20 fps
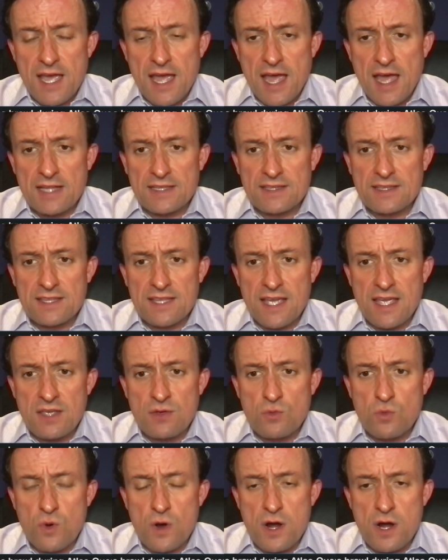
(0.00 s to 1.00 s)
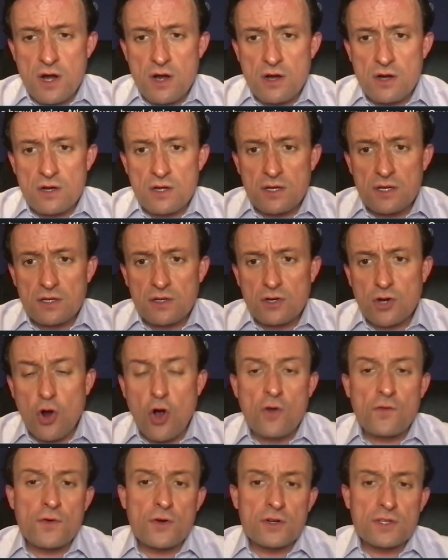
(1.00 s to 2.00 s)
and they were
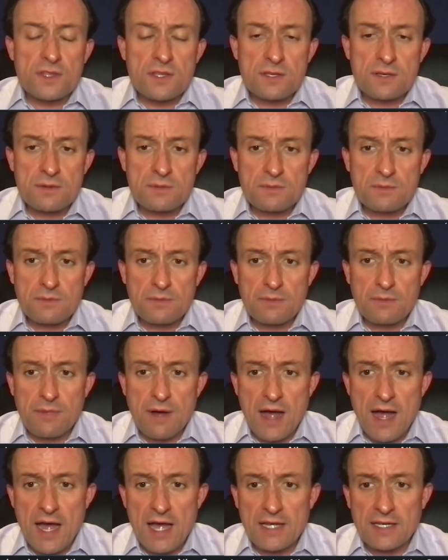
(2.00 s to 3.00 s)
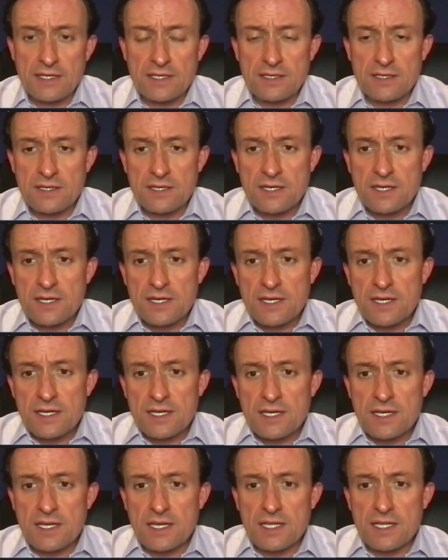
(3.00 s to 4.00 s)
covered by
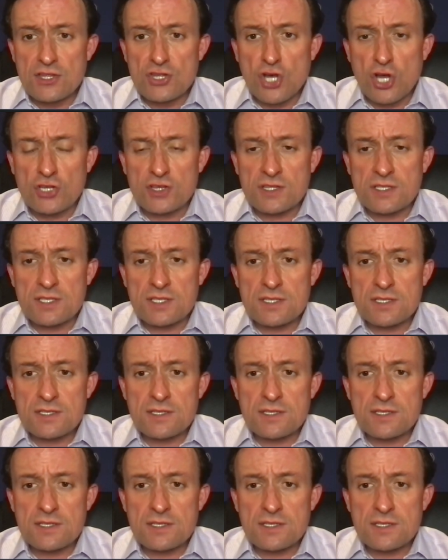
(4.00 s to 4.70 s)
not